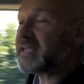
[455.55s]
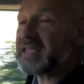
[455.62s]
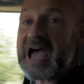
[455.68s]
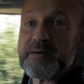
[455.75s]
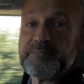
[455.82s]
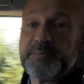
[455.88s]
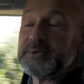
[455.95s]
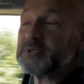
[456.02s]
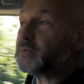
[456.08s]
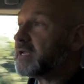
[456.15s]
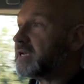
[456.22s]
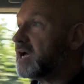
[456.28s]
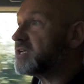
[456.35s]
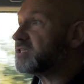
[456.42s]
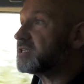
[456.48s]
gap
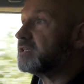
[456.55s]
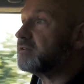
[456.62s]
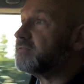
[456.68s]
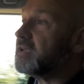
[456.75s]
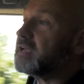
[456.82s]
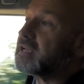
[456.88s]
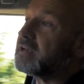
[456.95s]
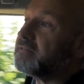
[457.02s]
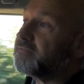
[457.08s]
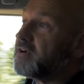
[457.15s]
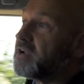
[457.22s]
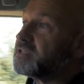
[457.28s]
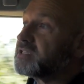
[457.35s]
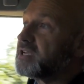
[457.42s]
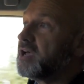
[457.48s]
between us and the vehicle in
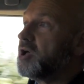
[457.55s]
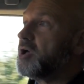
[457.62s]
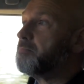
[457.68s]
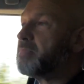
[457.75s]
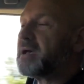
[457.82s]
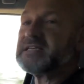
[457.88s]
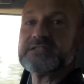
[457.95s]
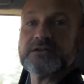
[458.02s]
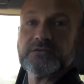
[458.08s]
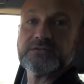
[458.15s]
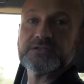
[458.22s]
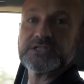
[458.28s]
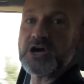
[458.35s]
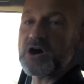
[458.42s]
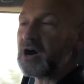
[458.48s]
front based on
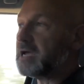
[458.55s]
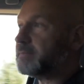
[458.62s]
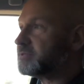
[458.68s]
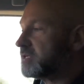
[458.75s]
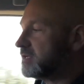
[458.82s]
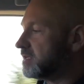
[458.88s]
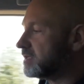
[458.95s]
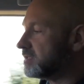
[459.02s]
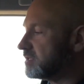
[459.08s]
time. So you can